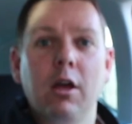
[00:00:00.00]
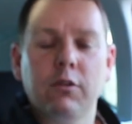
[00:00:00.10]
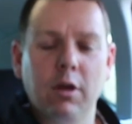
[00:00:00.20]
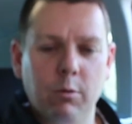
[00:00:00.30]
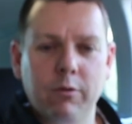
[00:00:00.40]

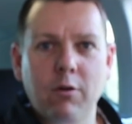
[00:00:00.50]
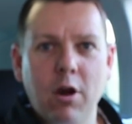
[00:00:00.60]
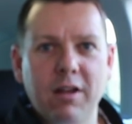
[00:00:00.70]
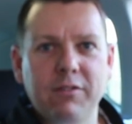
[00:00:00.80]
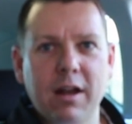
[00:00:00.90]
So we've
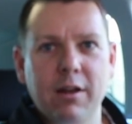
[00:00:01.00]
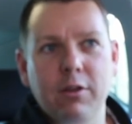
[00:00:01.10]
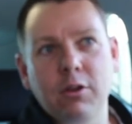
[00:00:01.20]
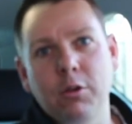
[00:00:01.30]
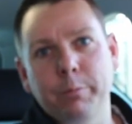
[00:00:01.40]
arrived down at
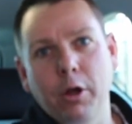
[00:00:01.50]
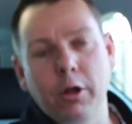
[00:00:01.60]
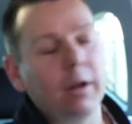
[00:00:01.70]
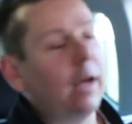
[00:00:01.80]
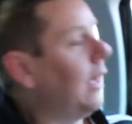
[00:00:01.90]
the new
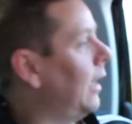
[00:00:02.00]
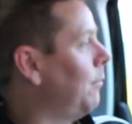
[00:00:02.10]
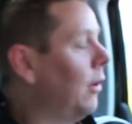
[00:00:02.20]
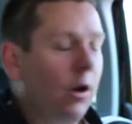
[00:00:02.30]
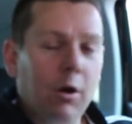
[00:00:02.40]
spot.
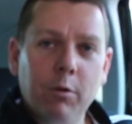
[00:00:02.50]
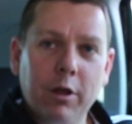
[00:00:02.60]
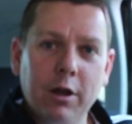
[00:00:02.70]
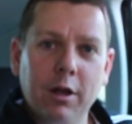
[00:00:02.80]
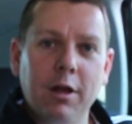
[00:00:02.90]
Um,
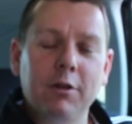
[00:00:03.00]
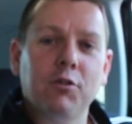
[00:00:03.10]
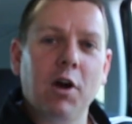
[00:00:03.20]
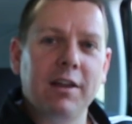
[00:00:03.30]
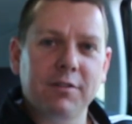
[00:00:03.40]
we're gonna
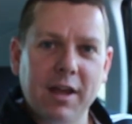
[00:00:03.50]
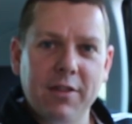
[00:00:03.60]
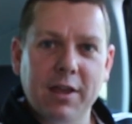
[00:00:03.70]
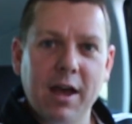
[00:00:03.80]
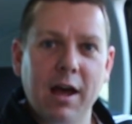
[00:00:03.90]
try and stay
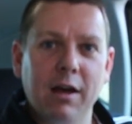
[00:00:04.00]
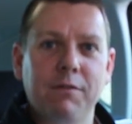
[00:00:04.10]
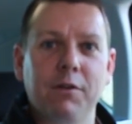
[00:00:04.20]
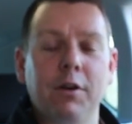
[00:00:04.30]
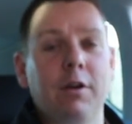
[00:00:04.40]
in the car
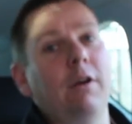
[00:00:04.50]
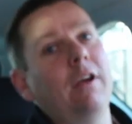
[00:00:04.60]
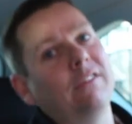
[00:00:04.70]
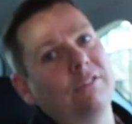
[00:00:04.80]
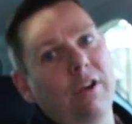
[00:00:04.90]
for
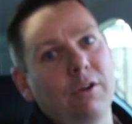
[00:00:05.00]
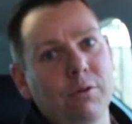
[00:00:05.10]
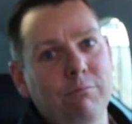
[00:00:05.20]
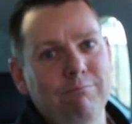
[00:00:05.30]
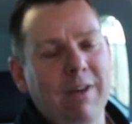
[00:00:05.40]
a, a,
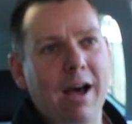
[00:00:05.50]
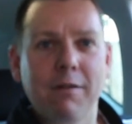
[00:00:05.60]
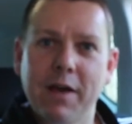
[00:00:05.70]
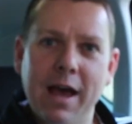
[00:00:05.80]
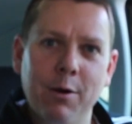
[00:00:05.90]
good
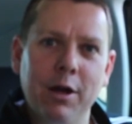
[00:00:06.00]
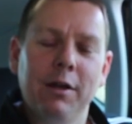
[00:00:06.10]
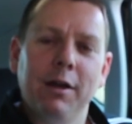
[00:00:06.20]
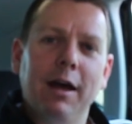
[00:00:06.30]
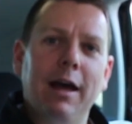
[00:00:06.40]
half hour
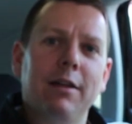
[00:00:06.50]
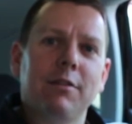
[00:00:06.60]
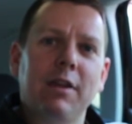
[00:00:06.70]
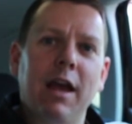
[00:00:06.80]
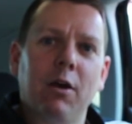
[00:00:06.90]

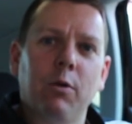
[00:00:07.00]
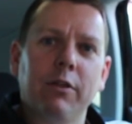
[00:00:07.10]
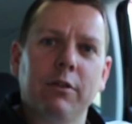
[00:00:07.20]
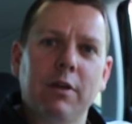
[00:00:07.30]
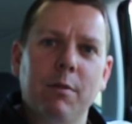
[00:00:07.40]
and see how
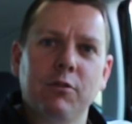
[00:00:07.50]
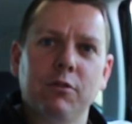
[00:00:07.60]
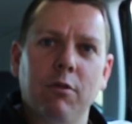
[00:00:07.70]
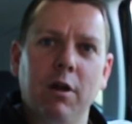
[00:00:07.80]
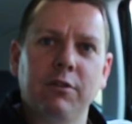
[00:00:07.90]
quick the
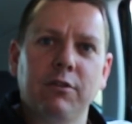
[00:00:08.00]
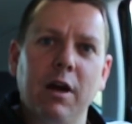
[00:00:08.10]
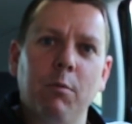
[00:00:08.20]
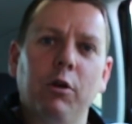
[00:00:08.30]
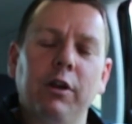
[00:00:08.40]
temperature rises
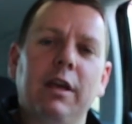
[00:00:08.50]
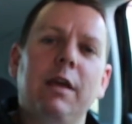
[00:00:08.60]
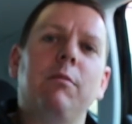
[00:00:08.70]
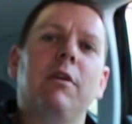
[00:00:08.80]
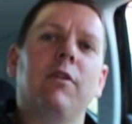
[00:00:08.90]
up. We're gonna
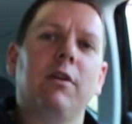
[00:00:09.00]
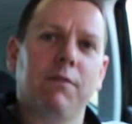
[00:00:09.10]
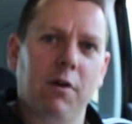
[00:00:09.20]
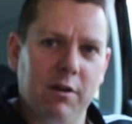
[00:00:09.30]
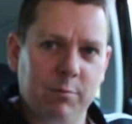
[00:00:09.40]
keep giving you
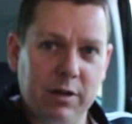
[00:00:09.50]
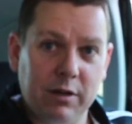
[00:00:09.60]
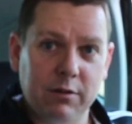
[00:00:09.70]
five minute